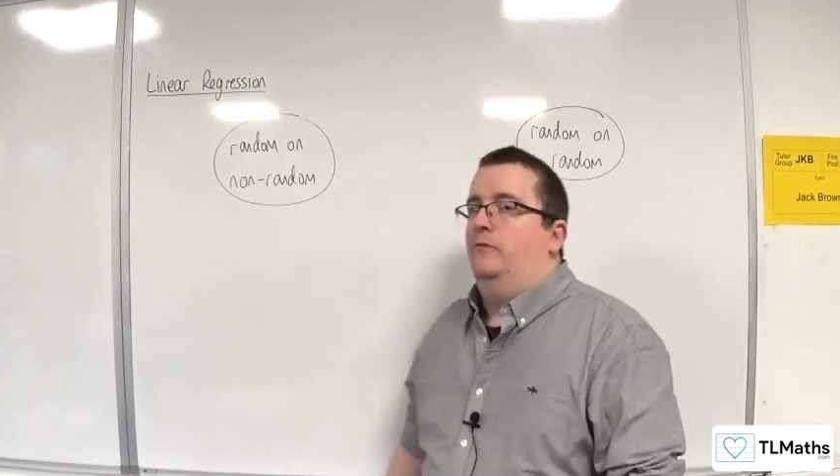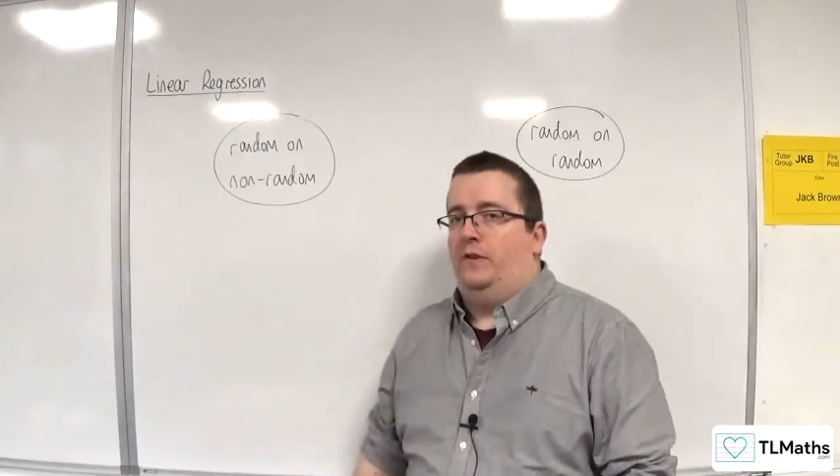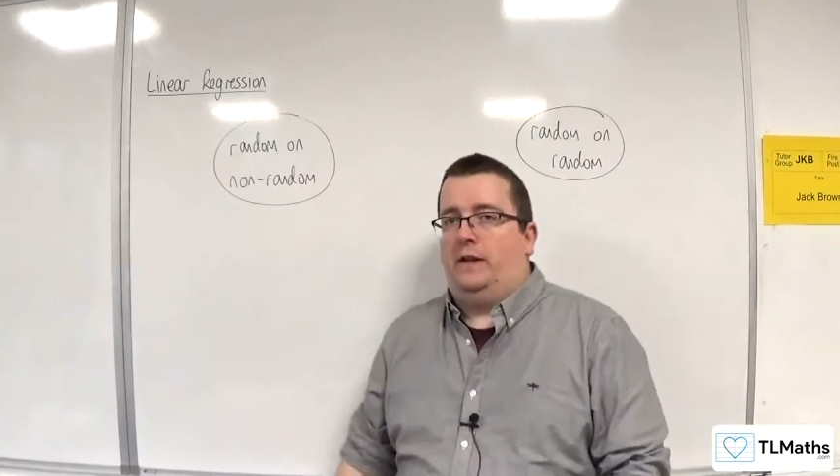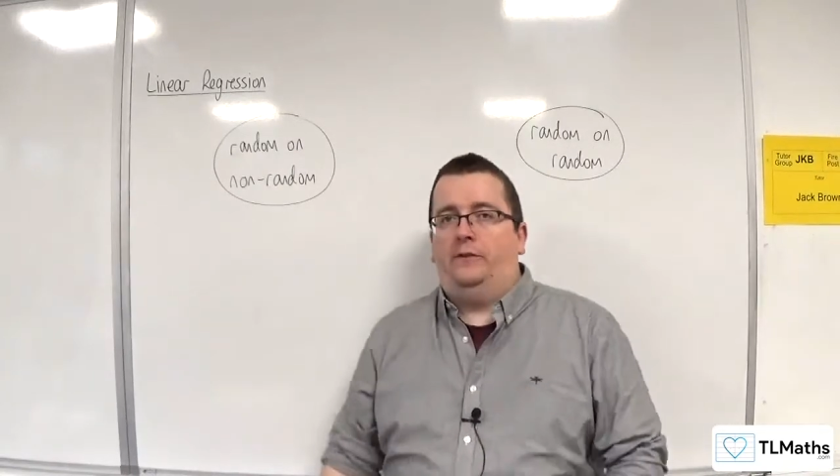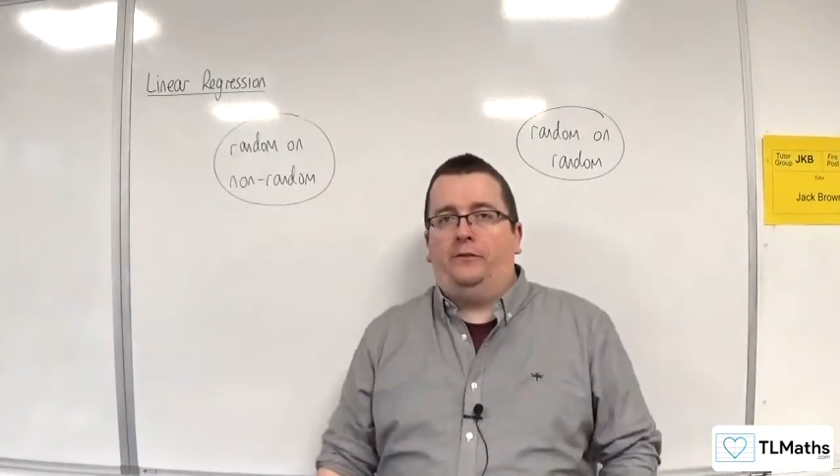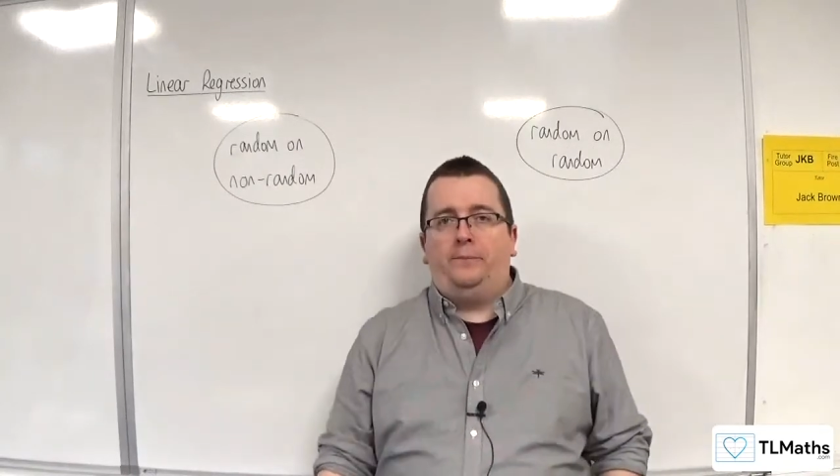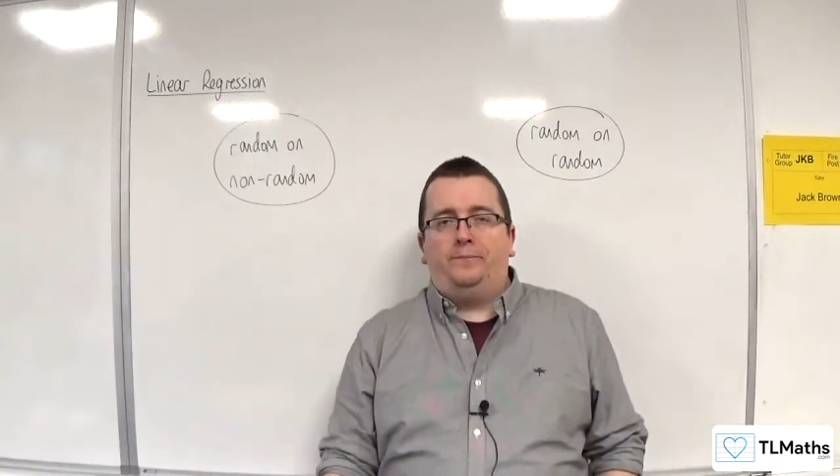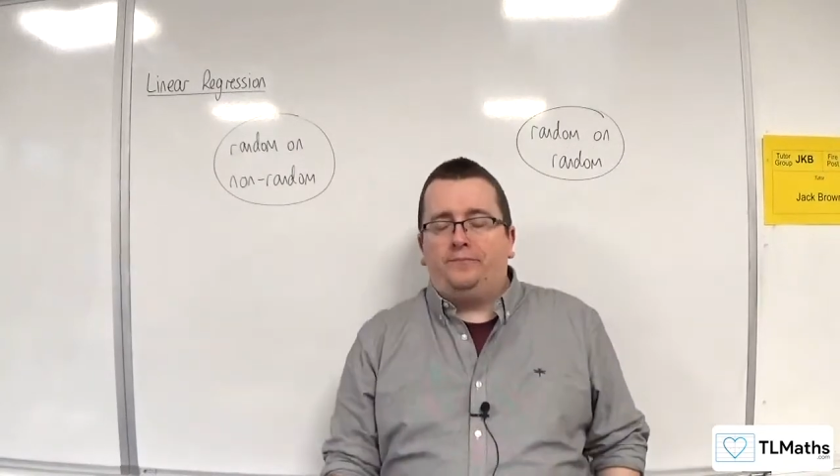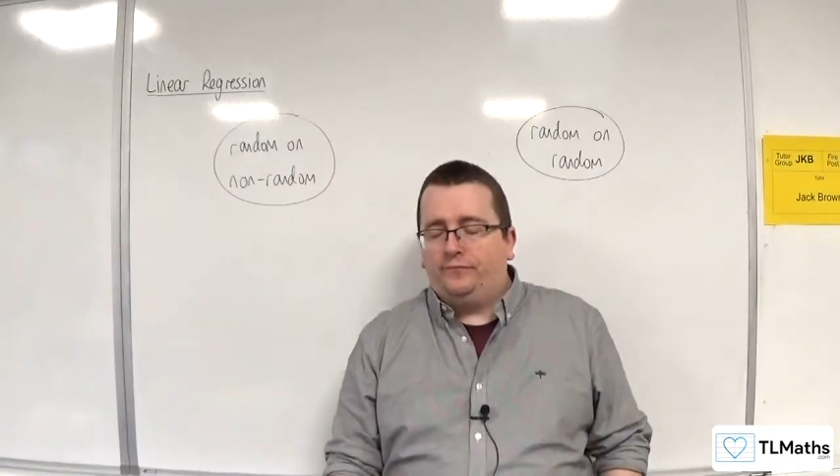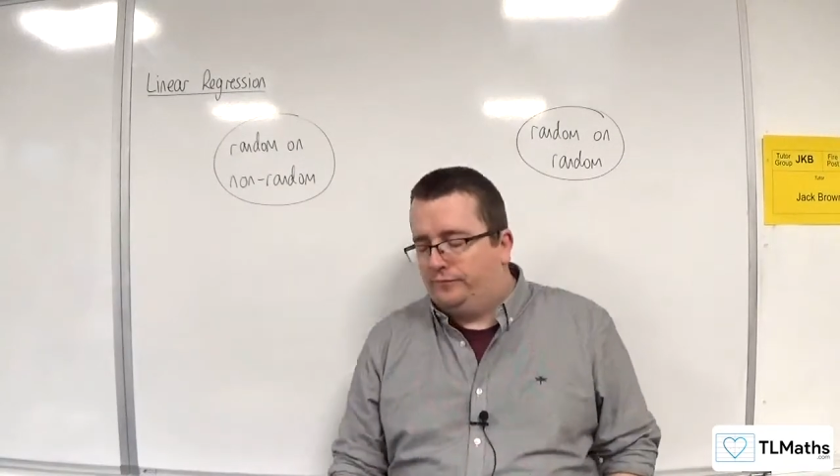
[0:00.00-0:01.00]
first.
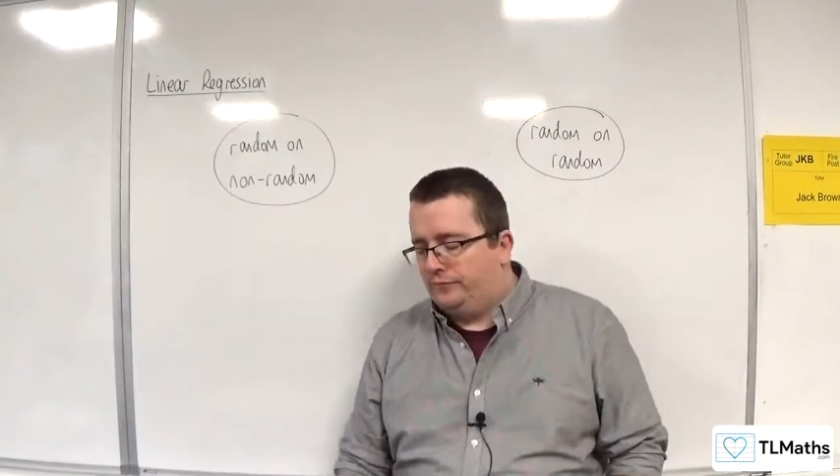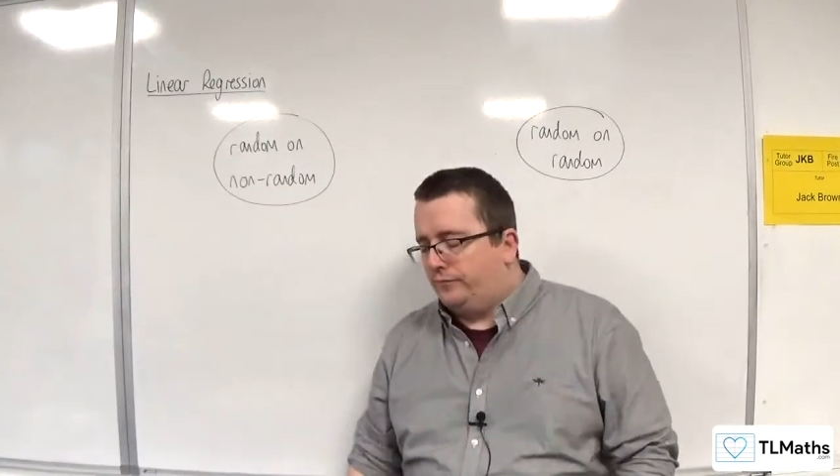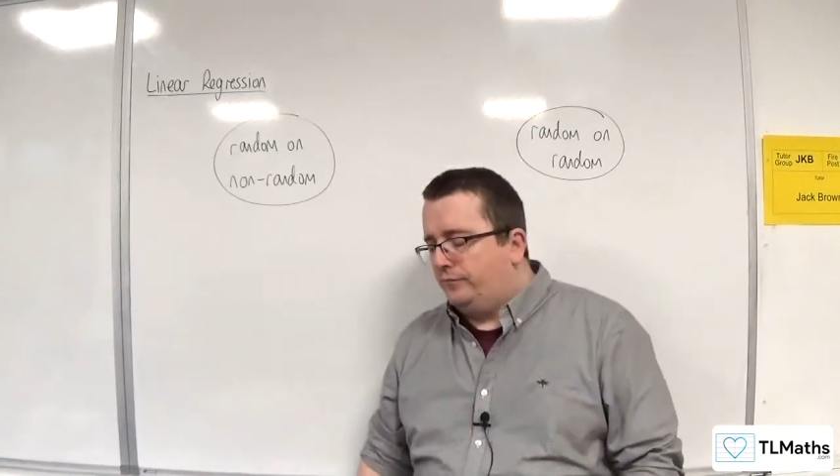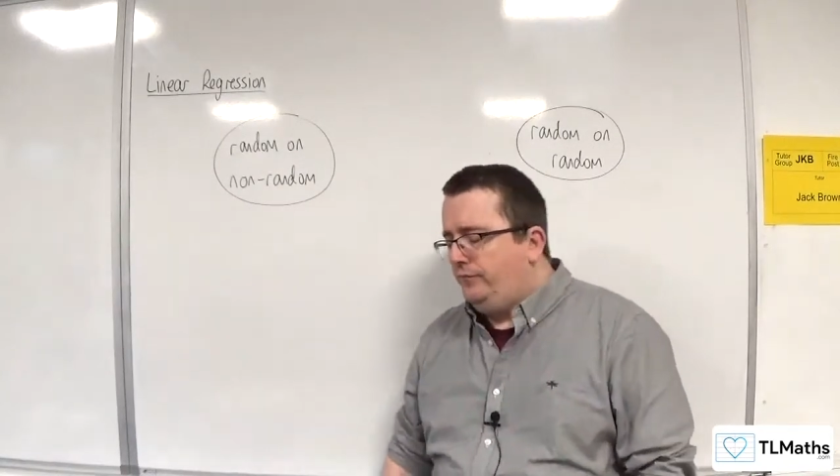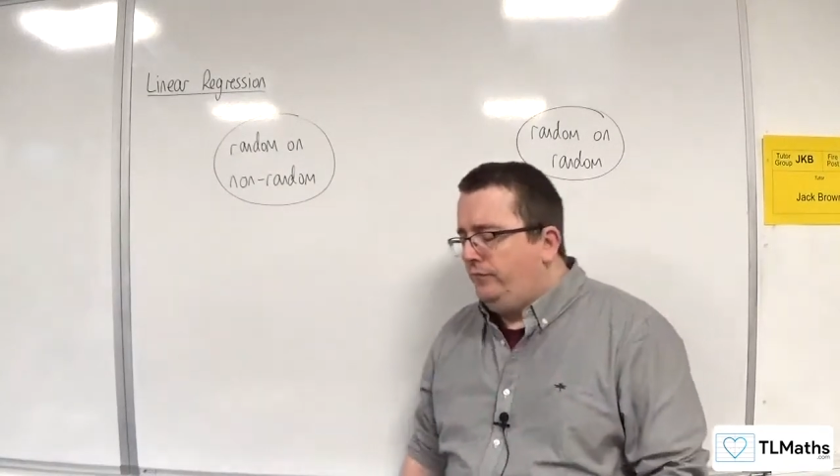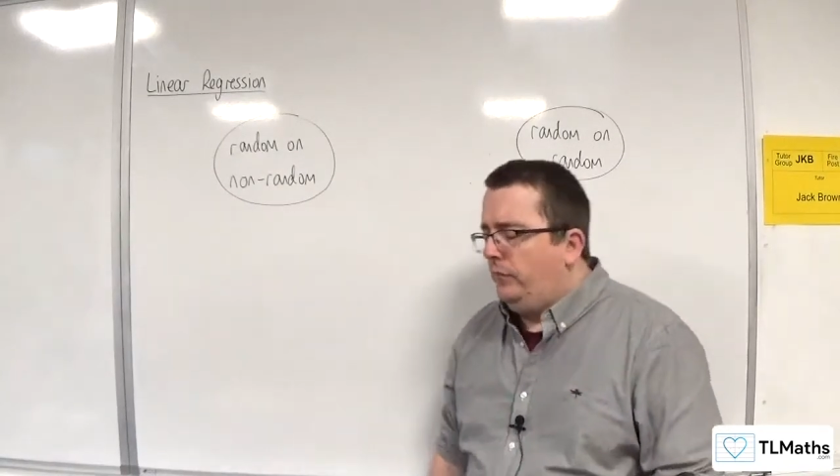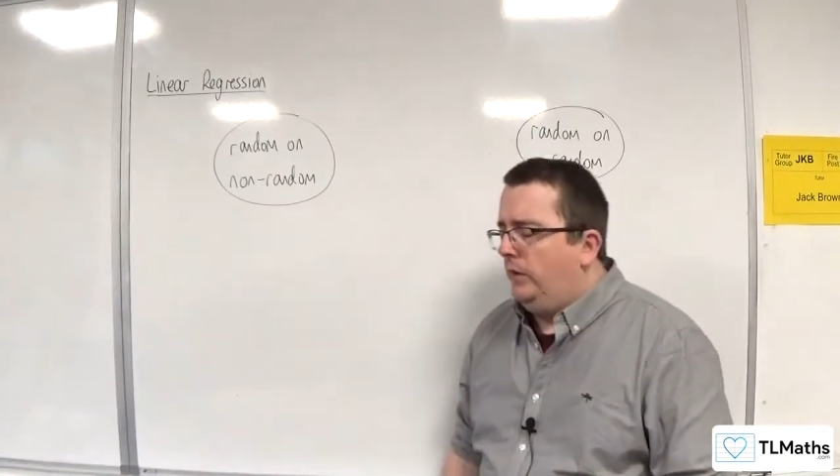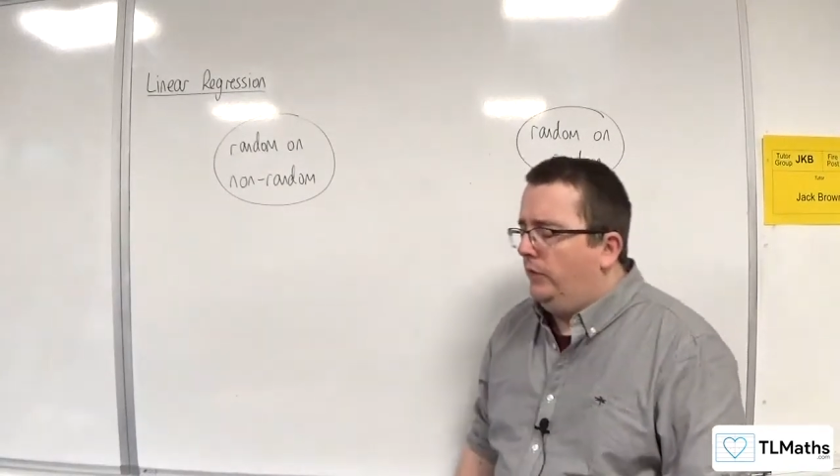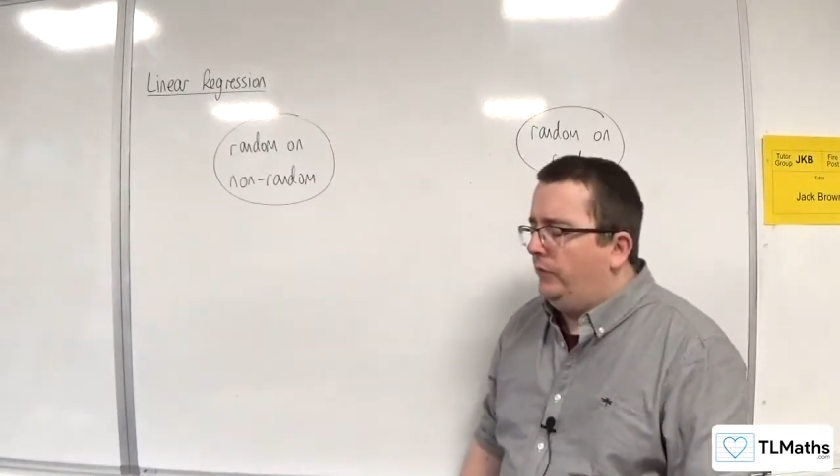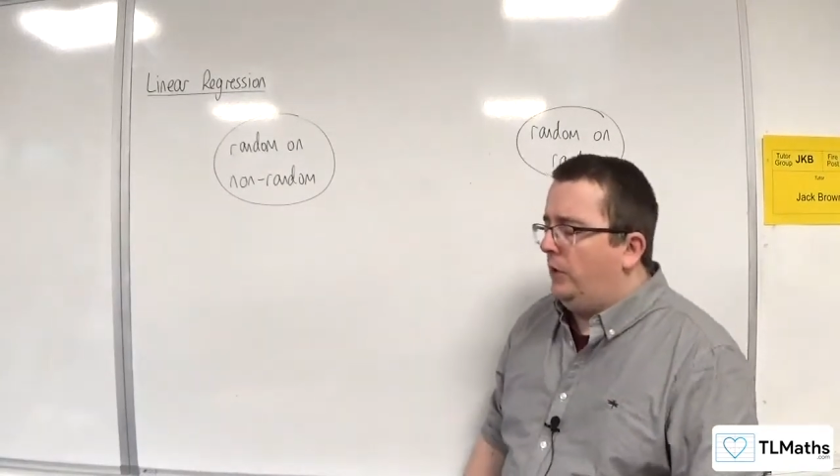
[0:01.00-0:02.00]

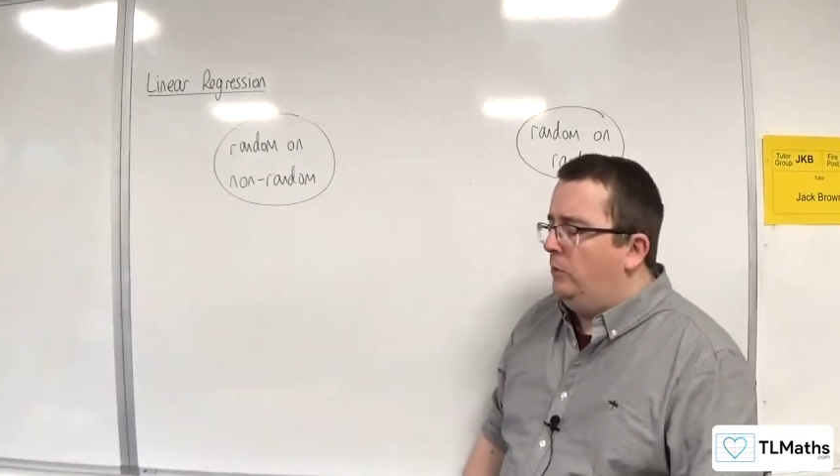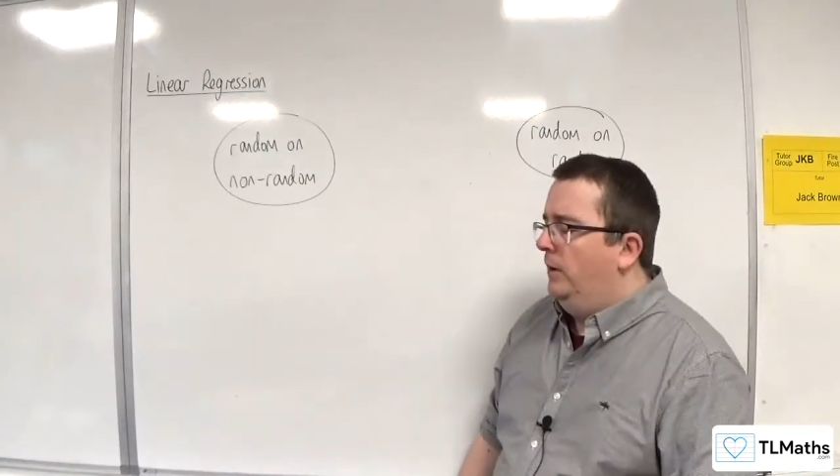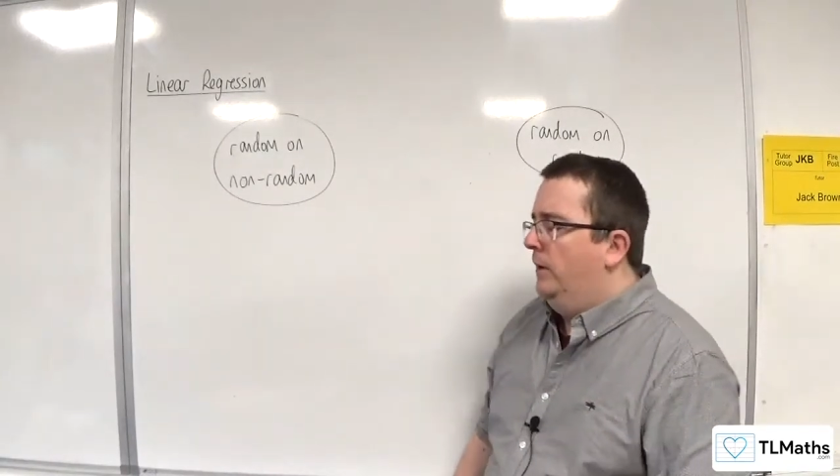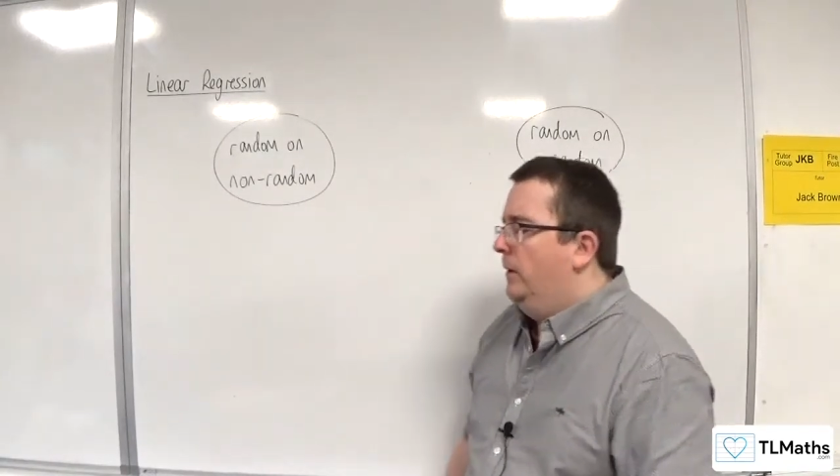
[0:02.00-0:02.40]
So